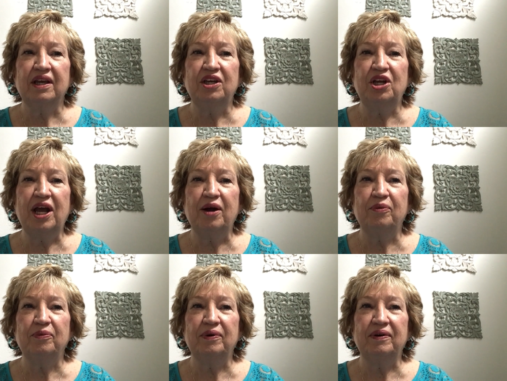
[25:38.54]
you
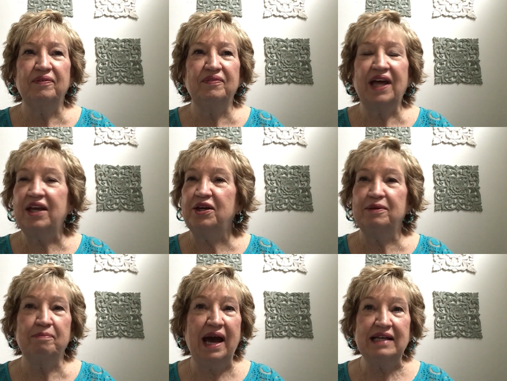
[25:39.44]
know, they
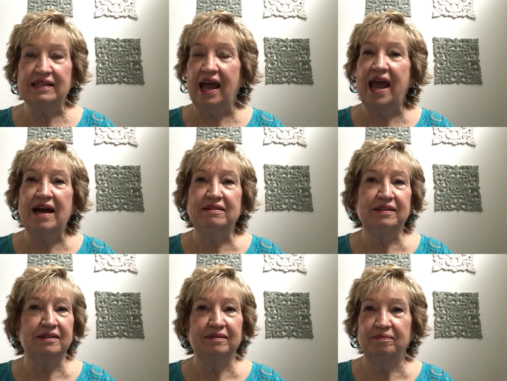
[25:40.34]
couldn't buy us a house
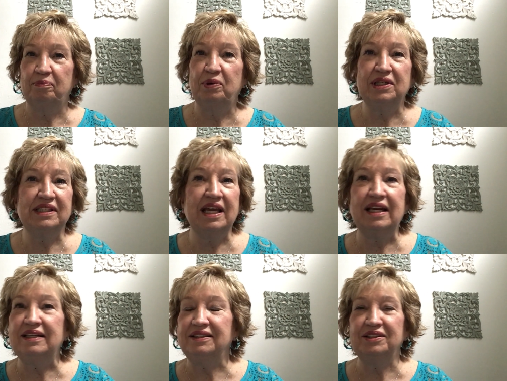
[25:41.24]
and put us in
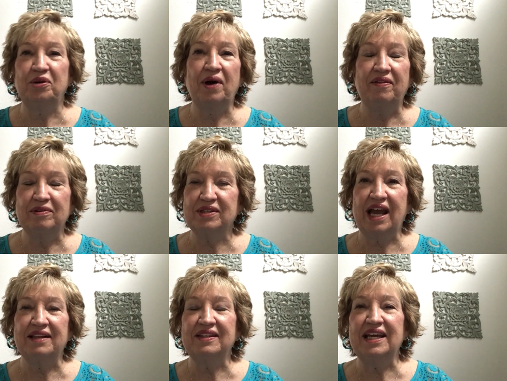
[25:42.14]
it and do all those
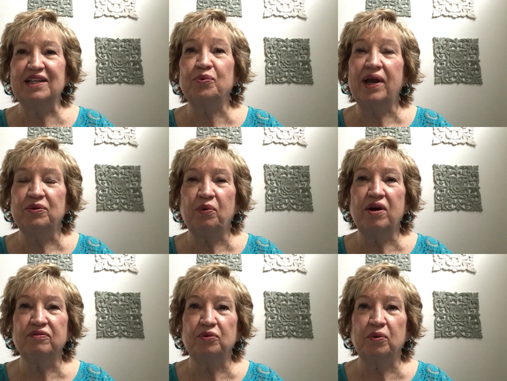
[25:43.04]
kind of things. We had to
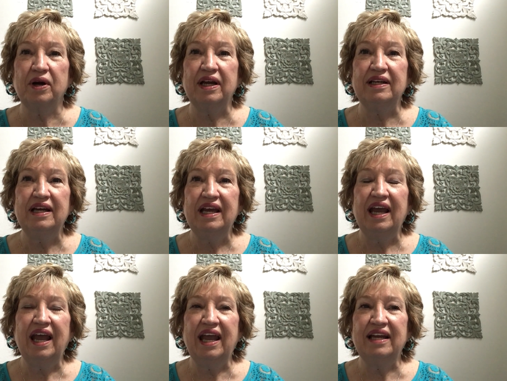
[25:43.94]
work for it.
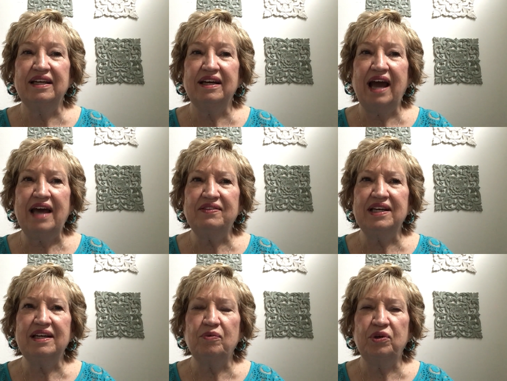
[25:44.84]
And uh, I
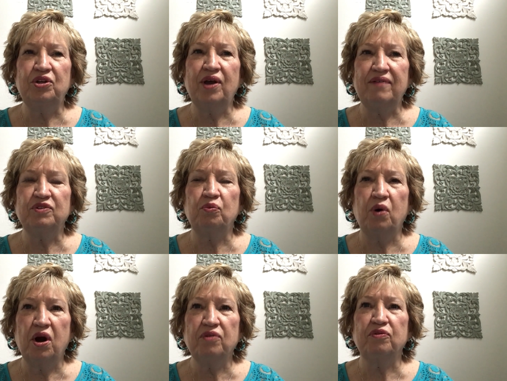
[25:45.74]
think when you have to
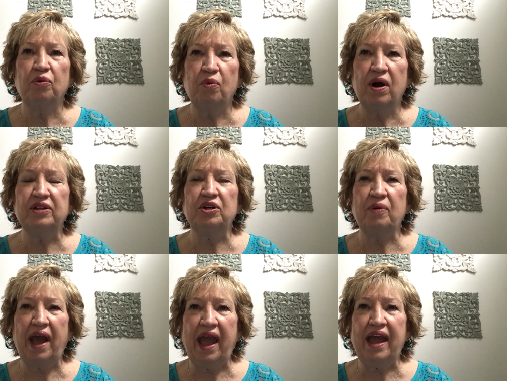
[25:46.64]
work for what you
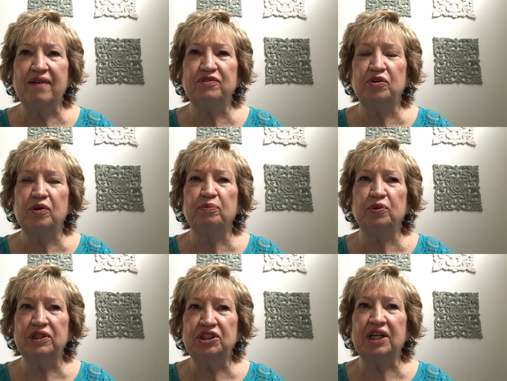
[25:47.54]
have, you
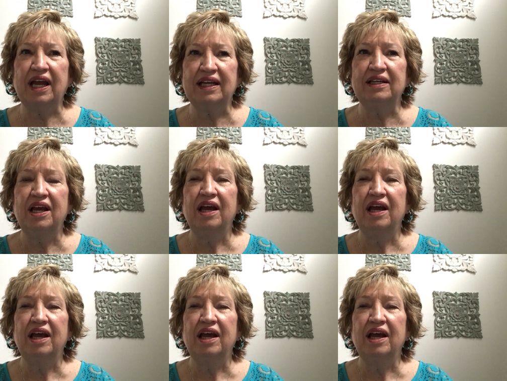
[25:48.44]
appreciate